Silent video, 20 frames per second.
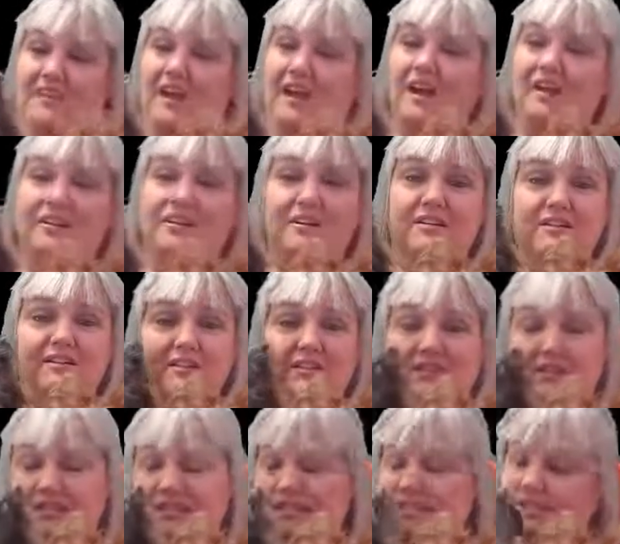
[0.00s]
I'm going
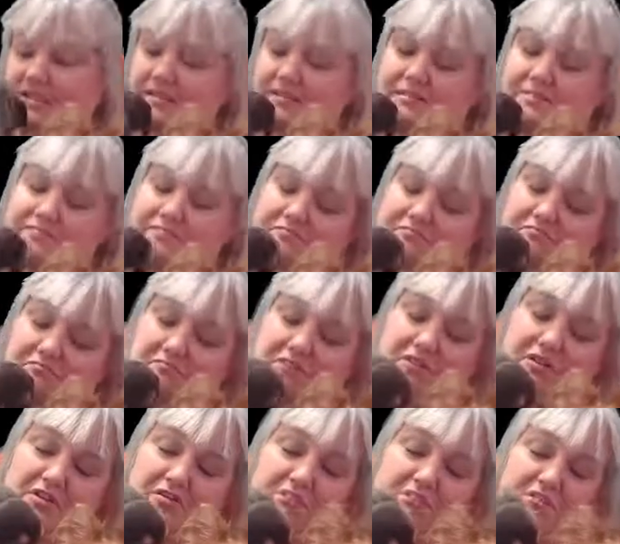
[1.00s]
to see
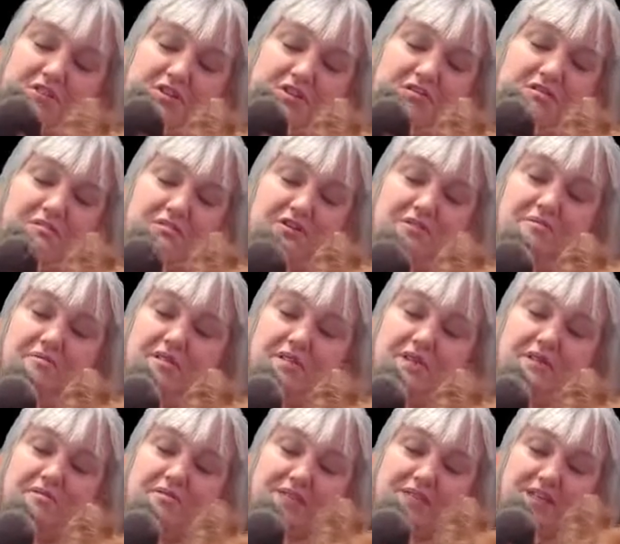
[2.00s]
what my son's doing
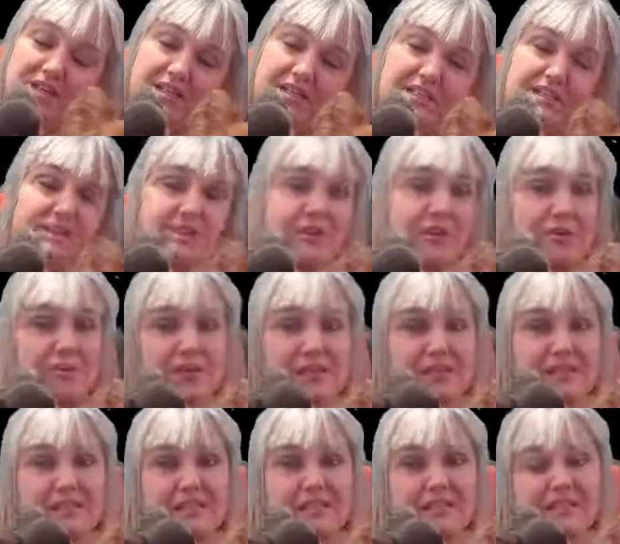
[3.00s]
downstairs in a few
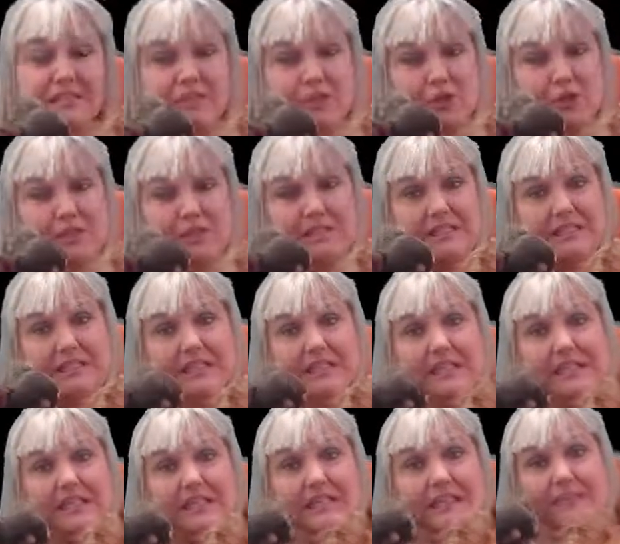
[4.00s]
minutes. Cup of
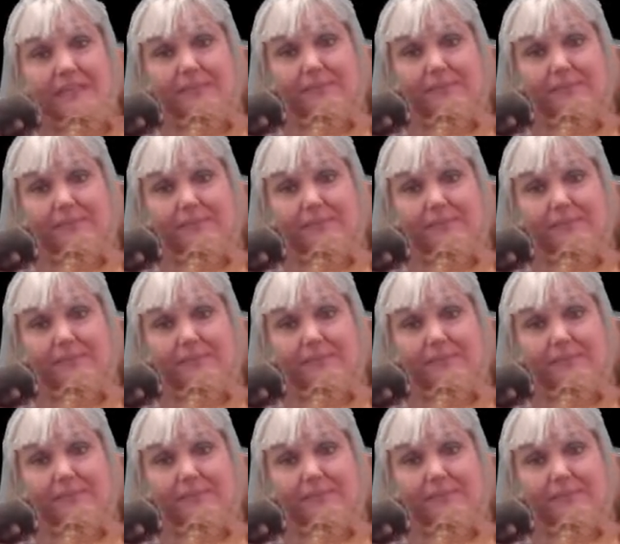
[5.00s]
tea.